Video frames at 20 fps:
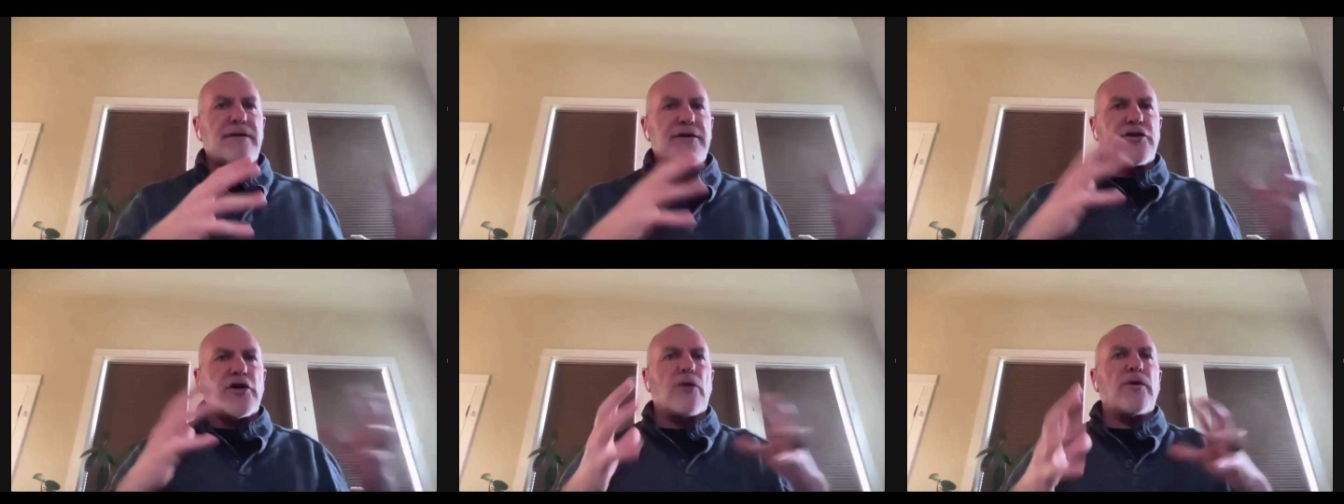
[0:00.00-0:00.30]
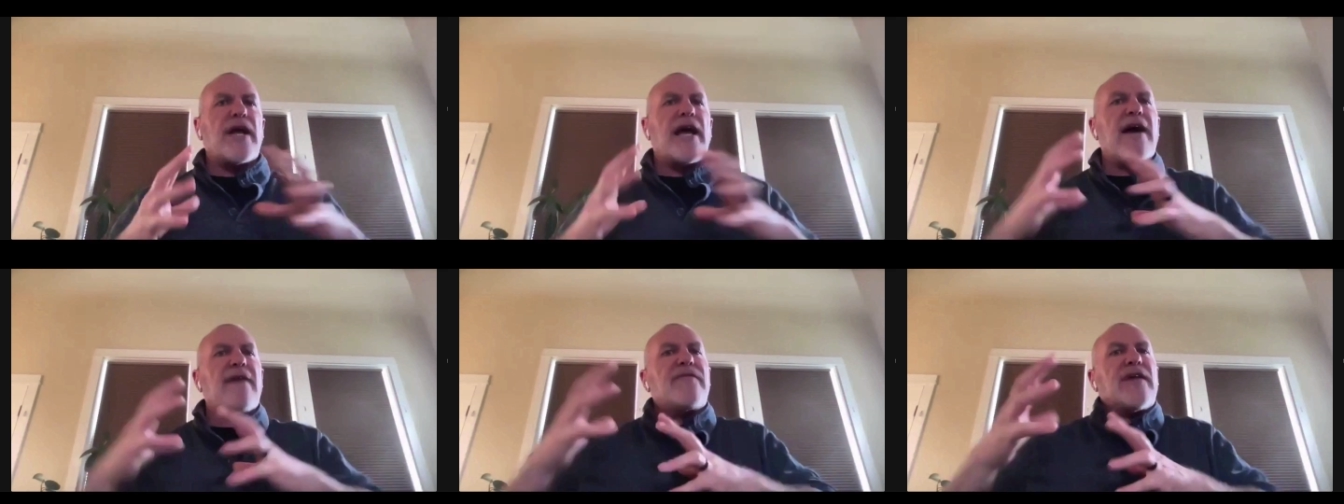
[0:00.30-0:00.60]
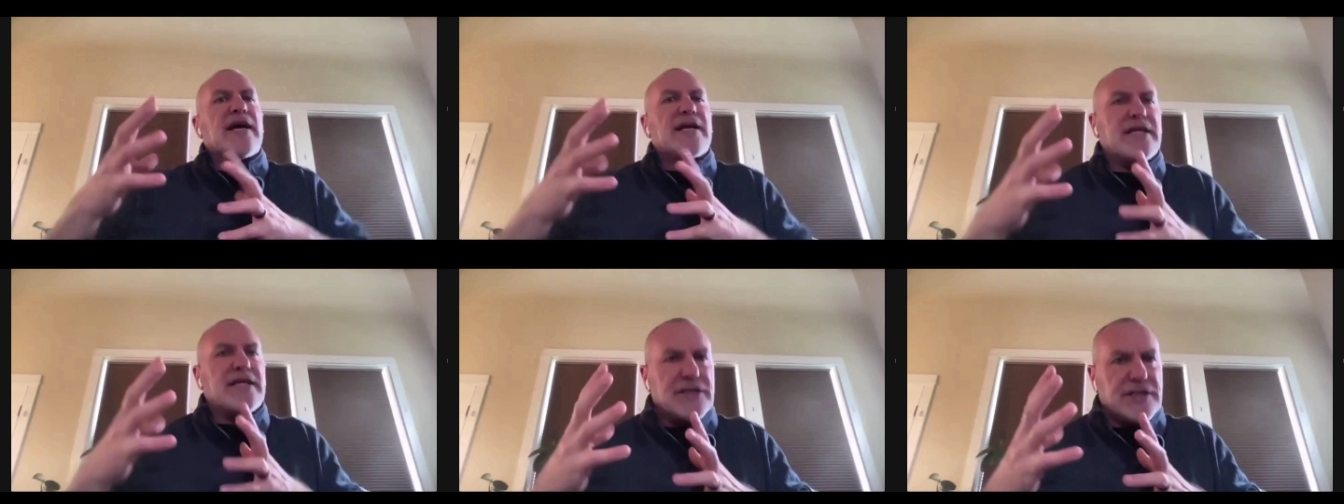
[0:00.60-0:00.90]
don't have
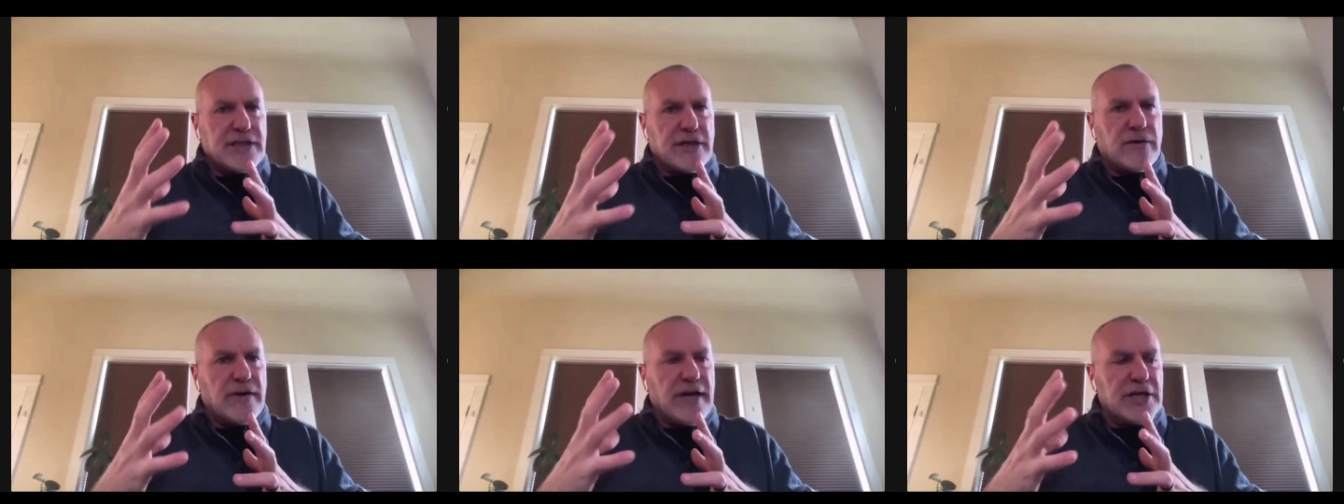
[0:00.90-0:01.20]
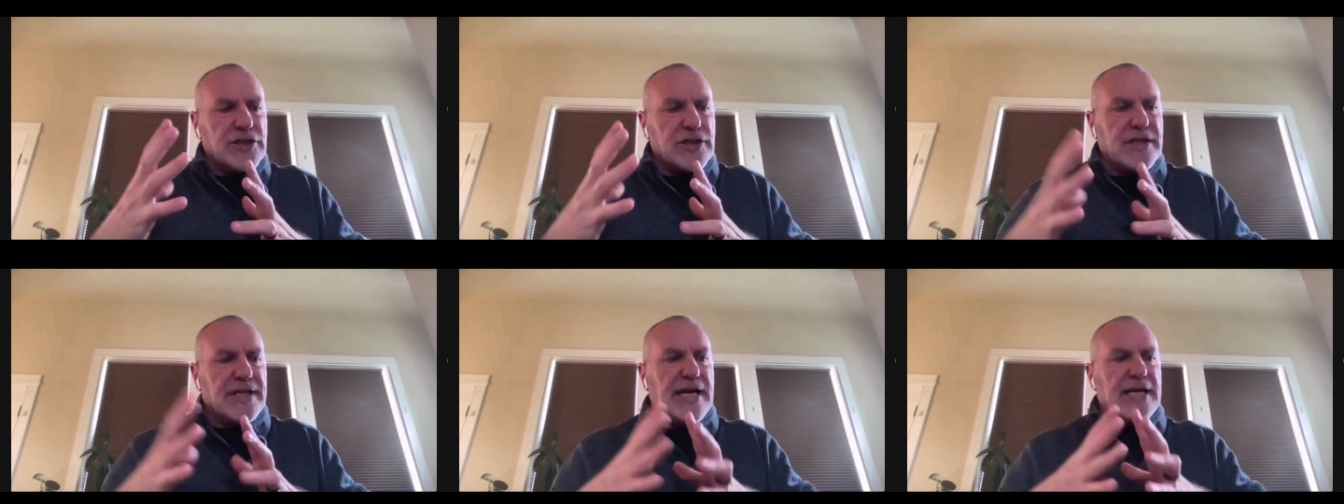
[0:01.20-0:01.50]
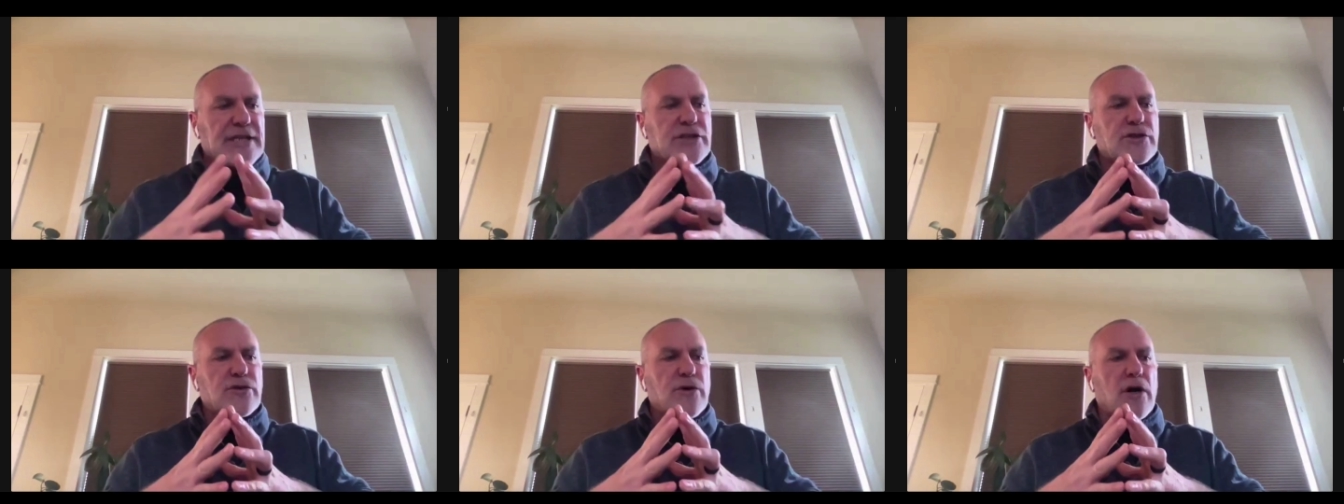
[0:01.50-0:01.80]
that consideration
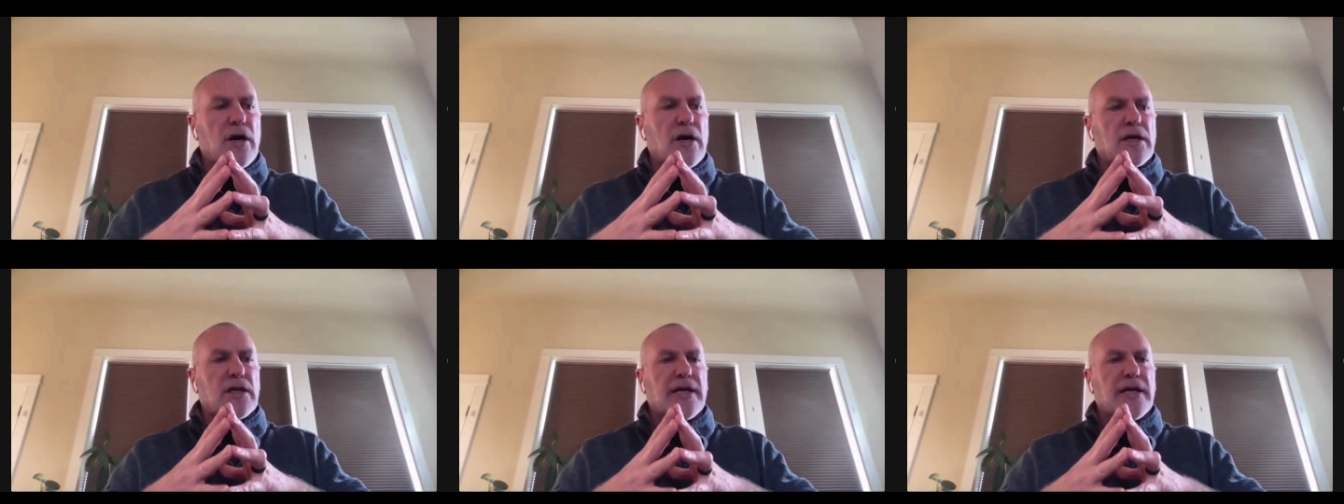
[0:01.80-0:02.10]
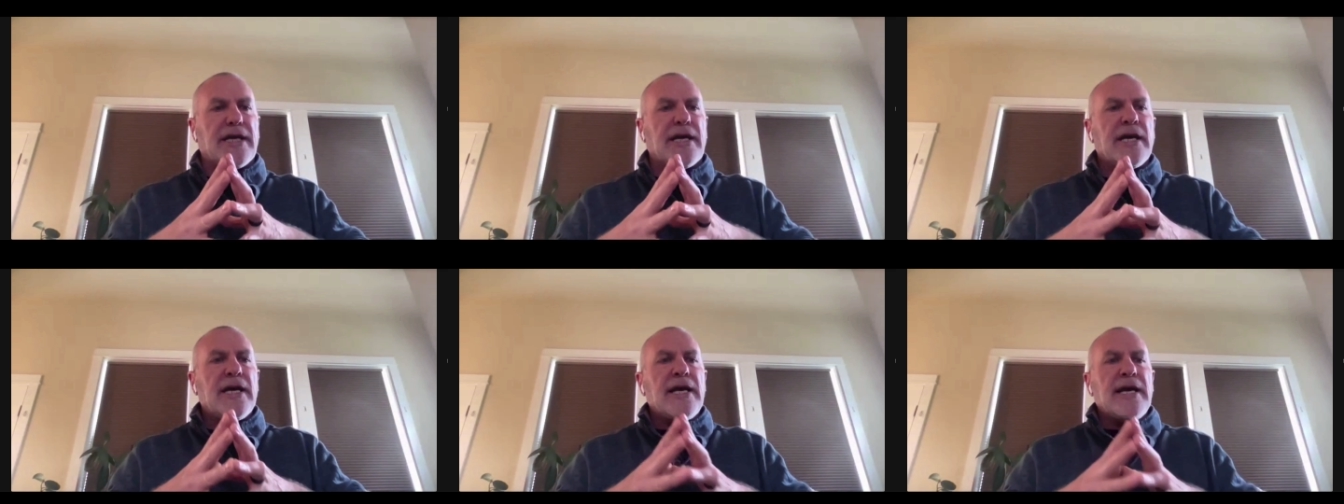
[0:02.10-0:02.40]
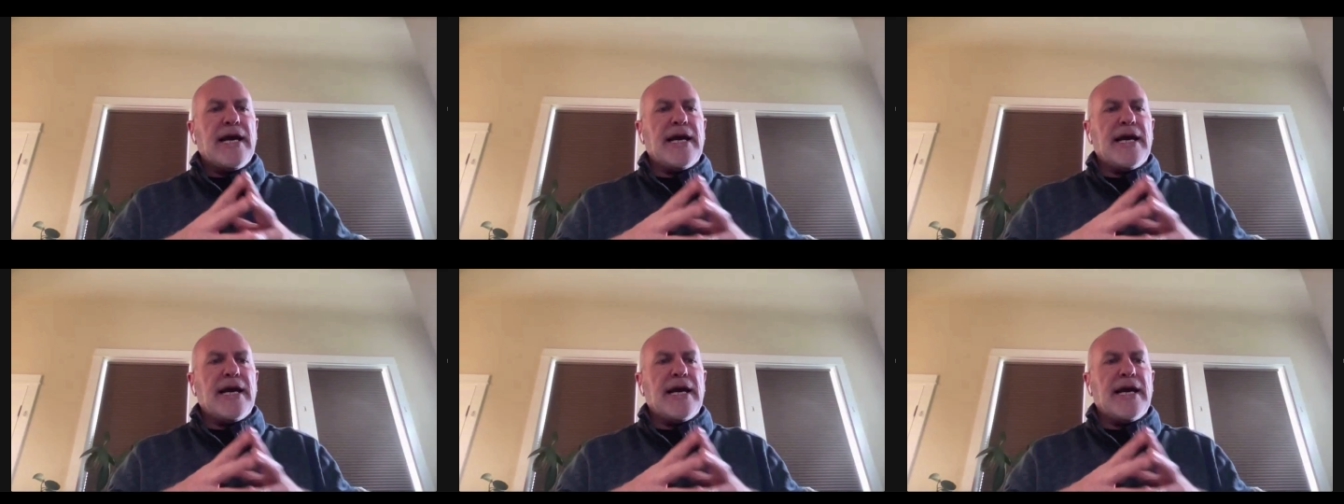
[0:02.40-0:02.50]
that strongly.